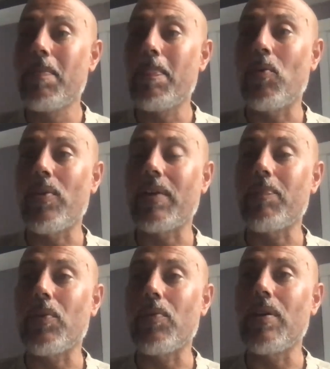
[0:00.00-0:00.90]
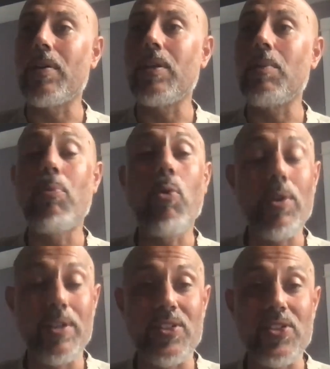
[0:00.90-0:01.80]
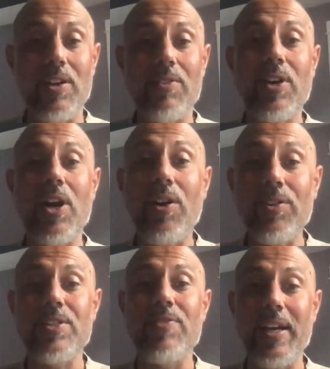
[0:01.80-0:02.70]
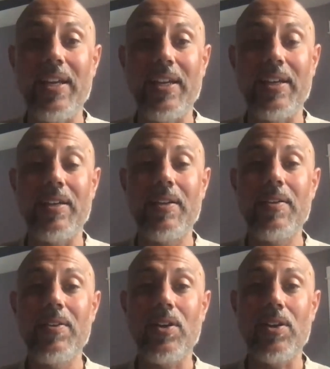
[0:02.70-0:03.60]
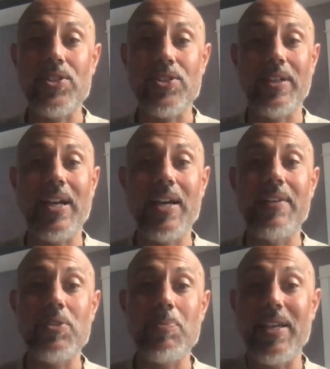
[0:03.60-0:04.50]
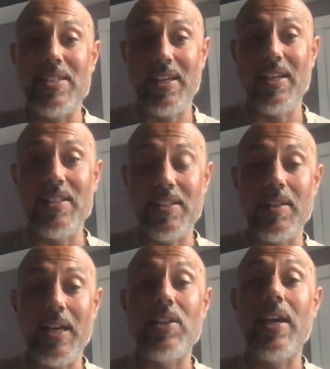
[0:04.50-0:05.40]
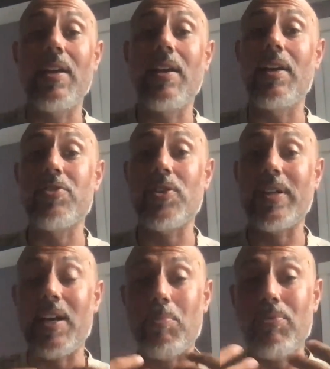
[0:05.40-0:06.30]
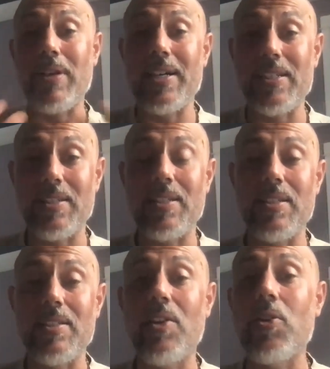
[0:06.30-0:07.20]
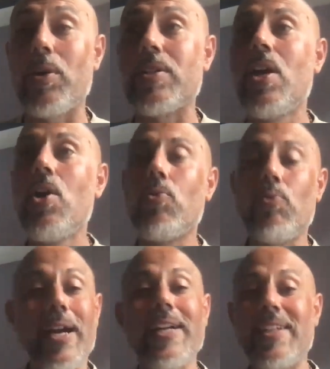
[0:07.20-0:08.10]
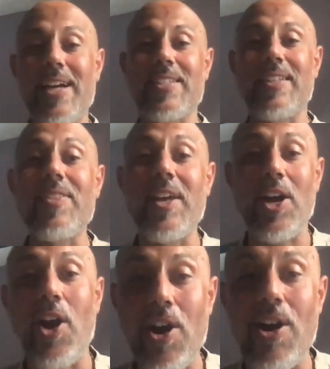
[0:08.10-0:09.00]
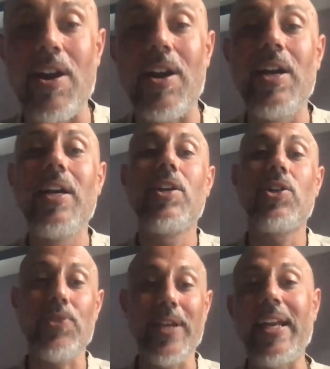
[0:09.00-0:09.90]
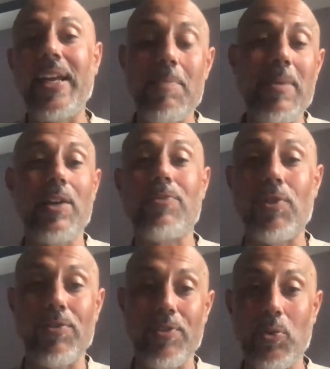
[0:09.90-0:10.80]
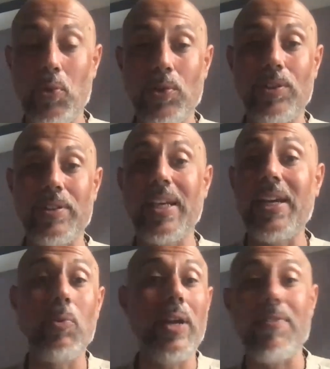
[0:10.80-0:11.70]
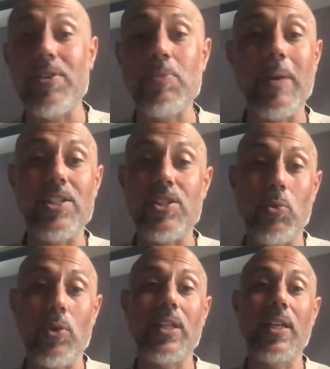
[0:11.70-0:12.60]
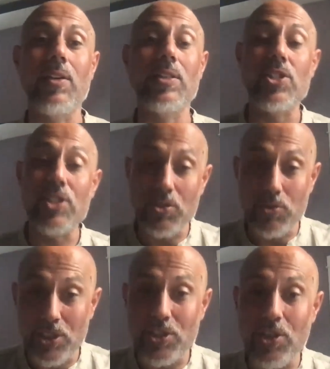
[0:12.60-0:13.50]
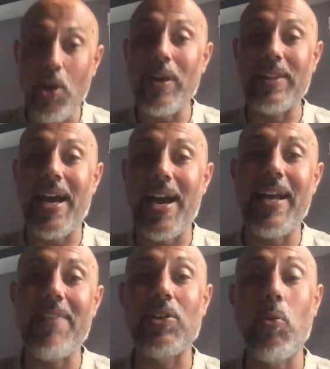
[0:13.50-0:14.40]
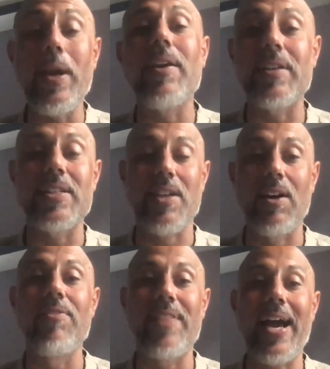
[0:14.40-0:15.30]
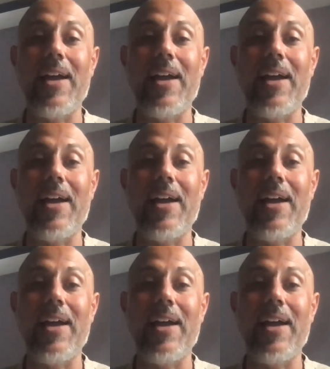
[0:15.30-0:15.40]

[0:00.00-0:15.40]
or the importance of cultivating a certain kind of space is, and a certain kind of processes is. In other words, recognizing that they are creating a metaphor for the world in whatever space they're working in. Just knowing that, having awareness of that.